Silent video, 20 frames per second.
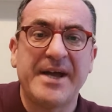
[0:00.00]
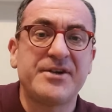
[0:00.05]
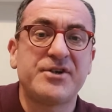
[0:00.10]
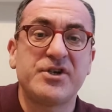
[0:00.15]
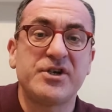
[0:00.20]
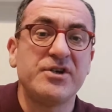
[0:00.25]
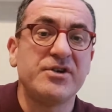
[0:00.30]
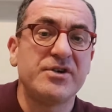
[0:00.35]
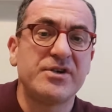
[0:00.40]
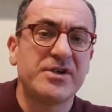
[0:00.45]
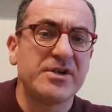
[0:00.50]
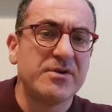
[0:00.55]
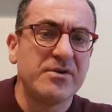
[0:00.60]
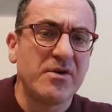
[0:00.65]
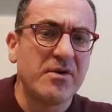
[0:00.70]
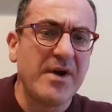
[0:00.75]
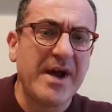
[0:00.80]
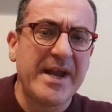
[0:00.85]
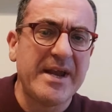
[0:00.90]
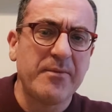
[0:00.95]
Do you
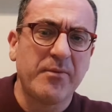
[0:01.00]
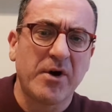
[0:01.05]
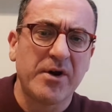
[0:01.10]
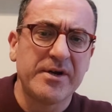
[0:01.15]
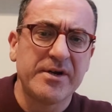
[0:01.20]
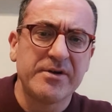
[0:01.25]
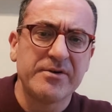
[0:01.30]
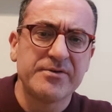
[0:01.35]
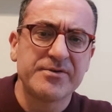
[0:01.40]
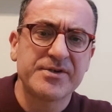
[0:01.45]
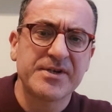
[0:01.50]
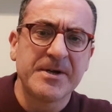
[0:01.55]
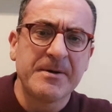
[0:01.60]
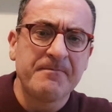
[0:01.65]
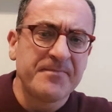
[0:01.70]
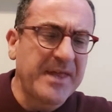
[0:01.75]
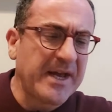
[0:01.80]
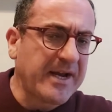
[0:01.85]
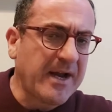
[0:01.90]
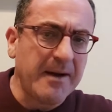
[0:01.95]
know anyone
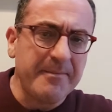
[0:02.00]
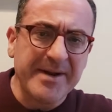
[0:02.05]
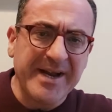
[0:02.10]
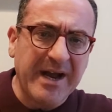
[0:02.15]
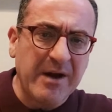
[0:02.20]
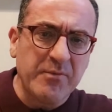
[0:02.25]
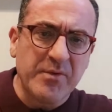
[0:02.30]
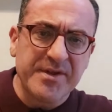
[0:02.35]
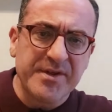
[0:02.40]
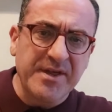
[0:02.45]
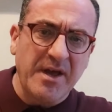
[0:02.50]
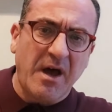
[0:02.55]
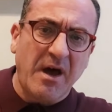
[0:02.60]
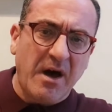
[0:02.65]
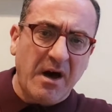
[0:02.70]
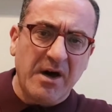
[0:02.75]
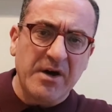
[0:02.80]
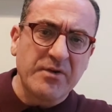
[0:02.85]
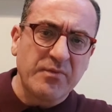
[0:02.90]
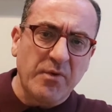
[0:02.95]
they're coming out with
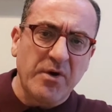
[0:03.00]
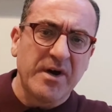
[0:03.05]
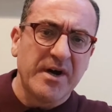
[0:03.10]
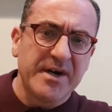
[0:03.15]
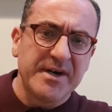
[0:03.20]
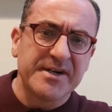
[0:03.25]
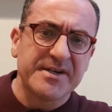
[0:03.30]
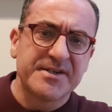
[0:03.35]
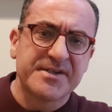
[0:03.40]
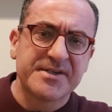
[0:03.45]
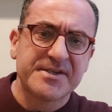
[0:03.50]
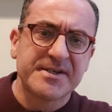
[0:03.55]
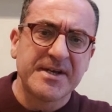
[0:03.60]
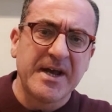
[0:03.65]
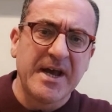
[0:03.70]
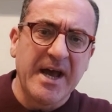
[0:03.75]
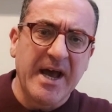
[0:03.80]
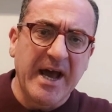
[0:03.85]
hard words